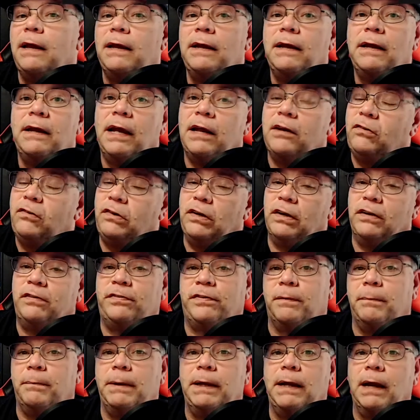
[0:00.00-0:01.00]
It's just
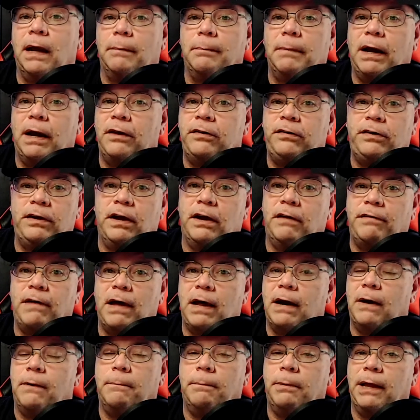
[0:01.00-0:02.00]
for me on my shelf. I
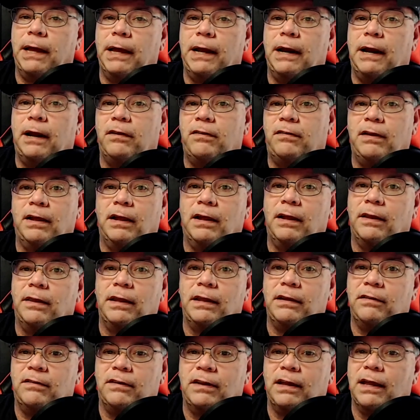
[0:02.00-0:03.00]
don't plan on selling
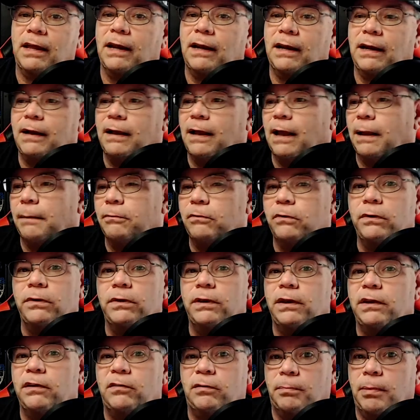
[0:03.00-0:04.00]
these again anytime soon.
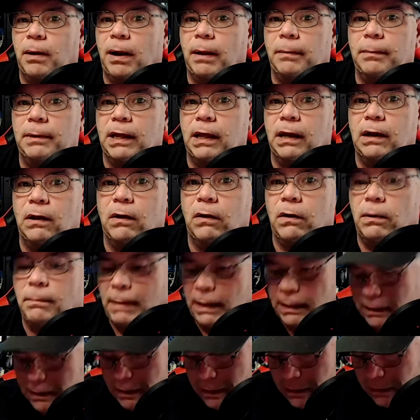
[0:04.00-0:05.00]
These are probably going to go to my
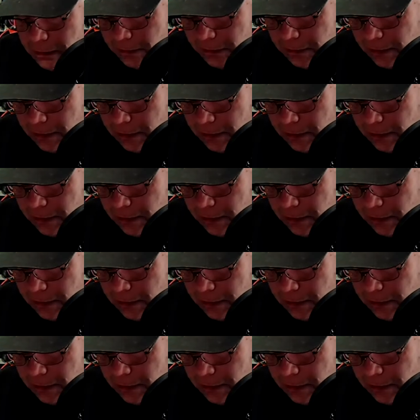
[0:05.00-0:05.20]
kids